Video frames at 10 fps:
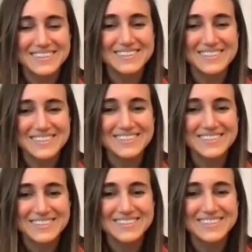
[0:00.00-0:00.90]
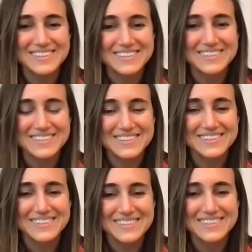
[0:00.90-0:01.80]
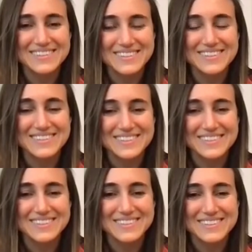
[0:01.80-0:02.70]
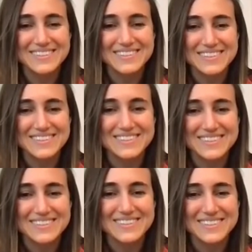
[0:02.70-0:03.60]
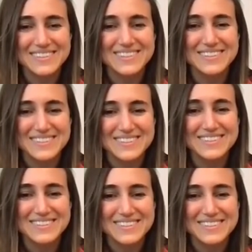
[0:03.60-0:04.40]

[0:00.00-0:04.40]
[no speech]